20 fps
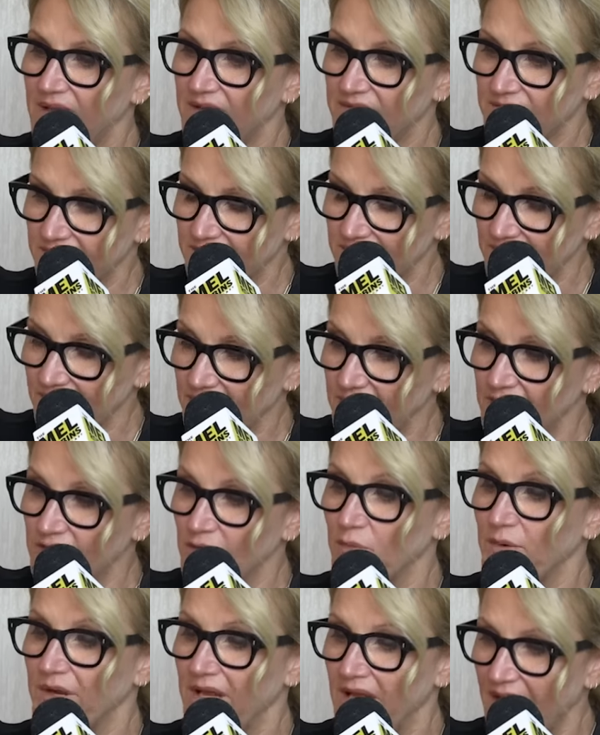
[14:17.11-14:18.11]
It's
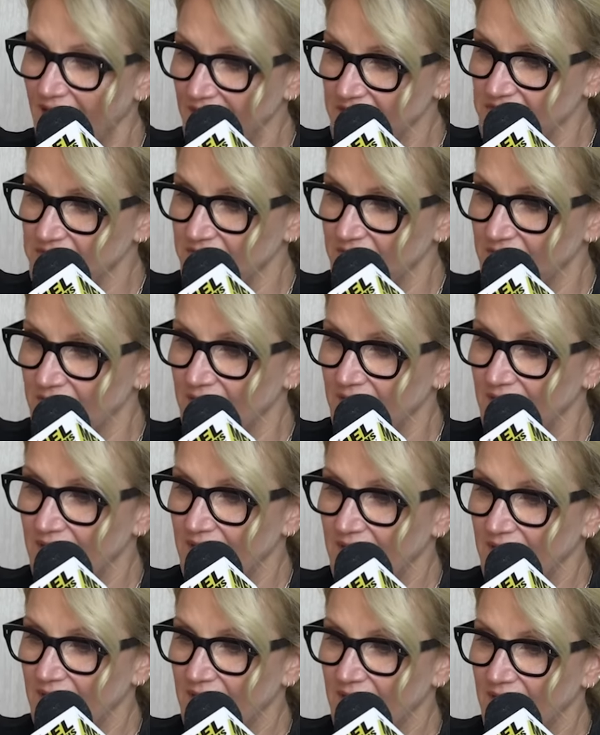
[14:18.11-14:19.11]
your reaction.
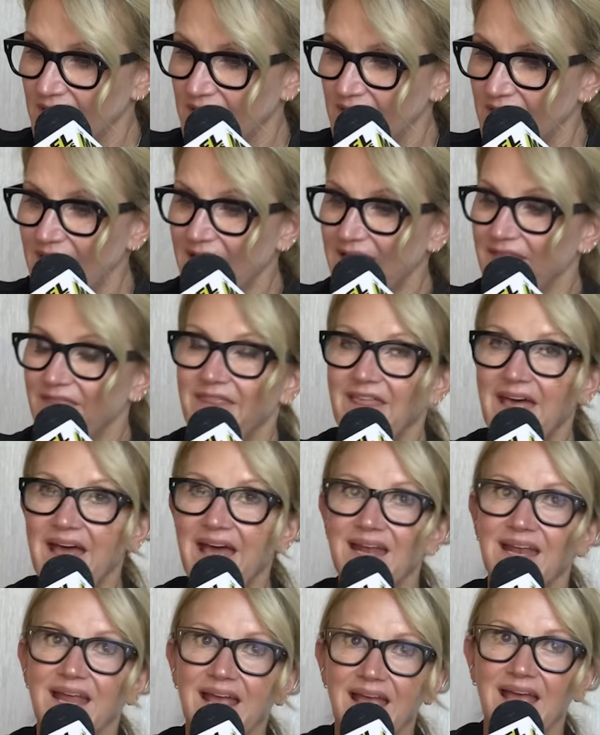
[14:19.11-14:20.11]
And
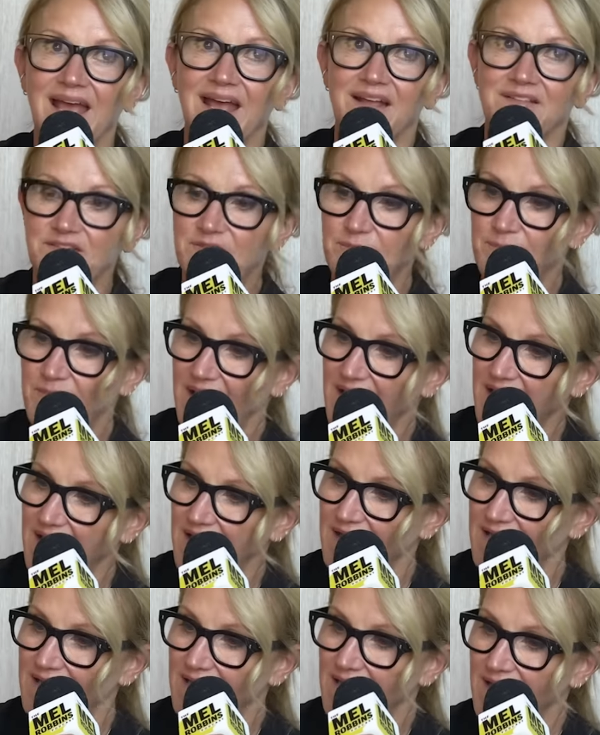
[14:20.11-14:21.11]
that adds
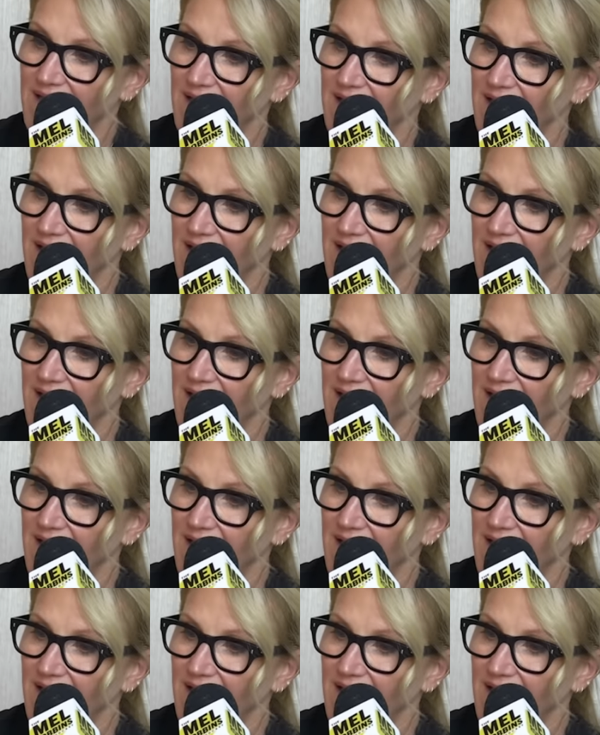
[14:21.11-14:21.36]
pain.